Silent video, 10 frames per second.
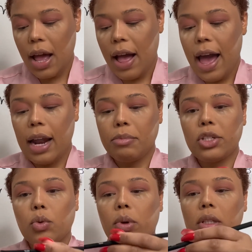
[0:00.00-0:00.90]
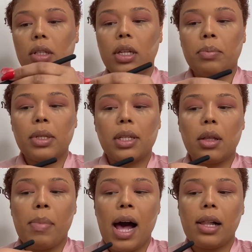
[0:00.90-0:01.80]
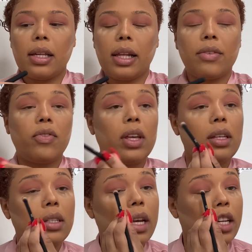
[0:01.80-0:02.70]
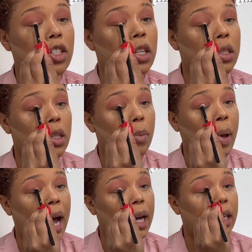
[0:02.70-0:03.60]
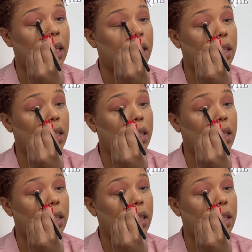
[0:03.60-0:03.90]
And I'm just going to dip into the palette like this and just pack it